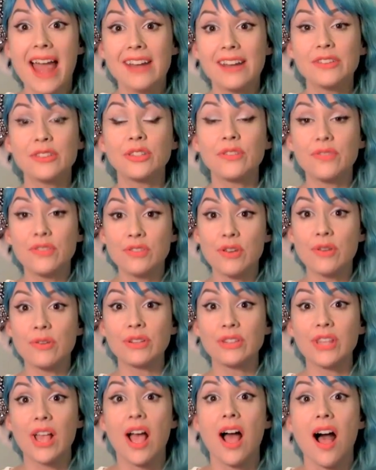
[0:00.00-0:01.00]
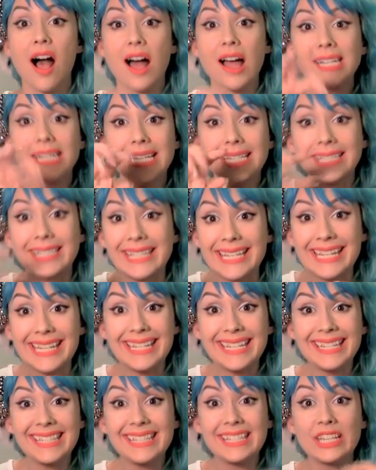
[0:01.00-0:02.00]
And also, if you notice, on his
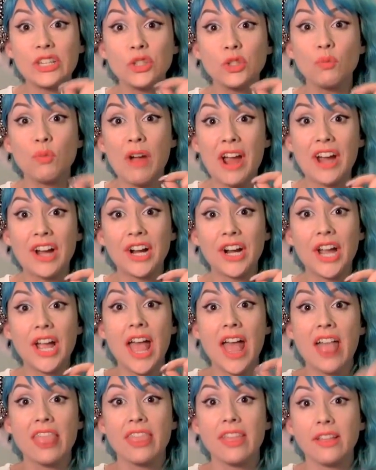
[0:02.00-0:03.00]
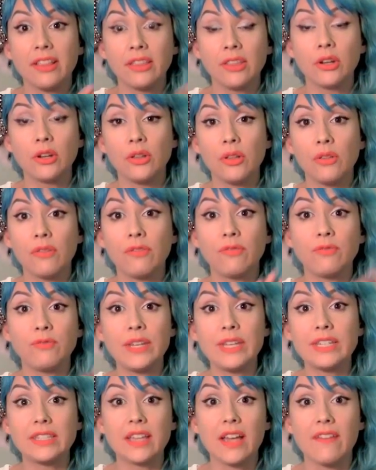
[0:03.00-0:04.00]
knees is where the little
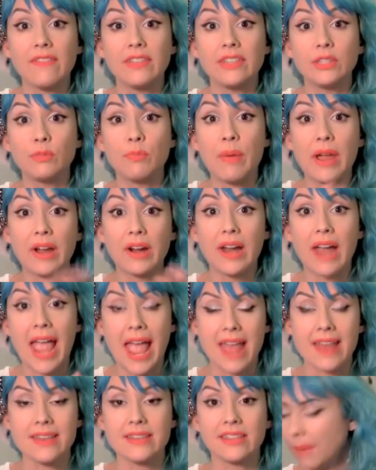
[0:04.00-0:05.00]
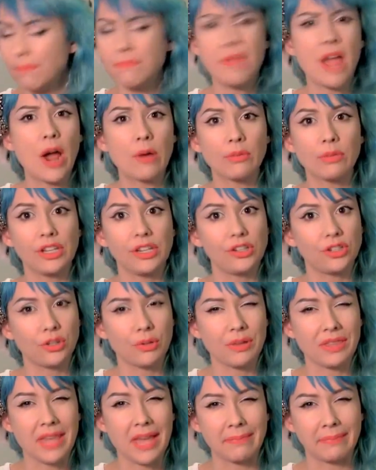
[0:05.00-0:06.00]
feet of his bear end. I'm not really
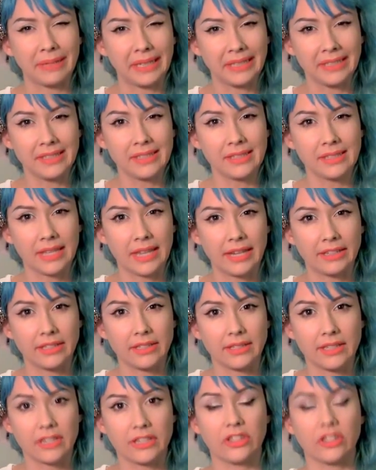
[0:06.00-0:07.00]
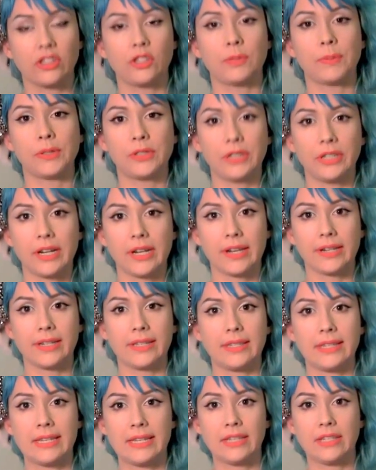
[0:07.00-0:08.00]
sure what that means. Like, is he supposed to get on
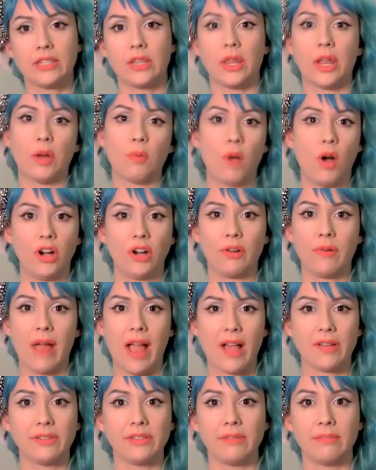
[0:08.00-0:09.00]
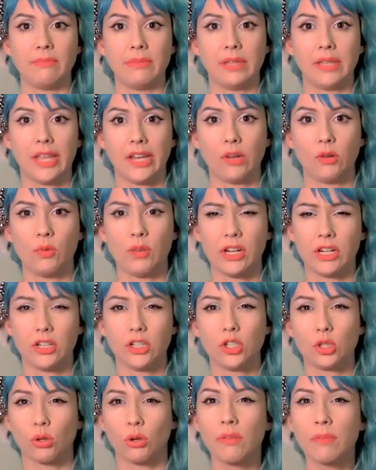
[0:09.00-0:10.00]
his knees and like walk around and be like
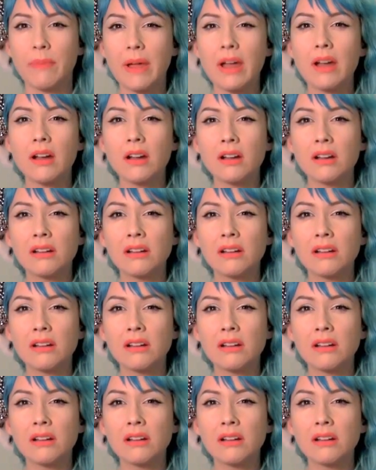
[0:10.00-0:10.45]
weird short bear?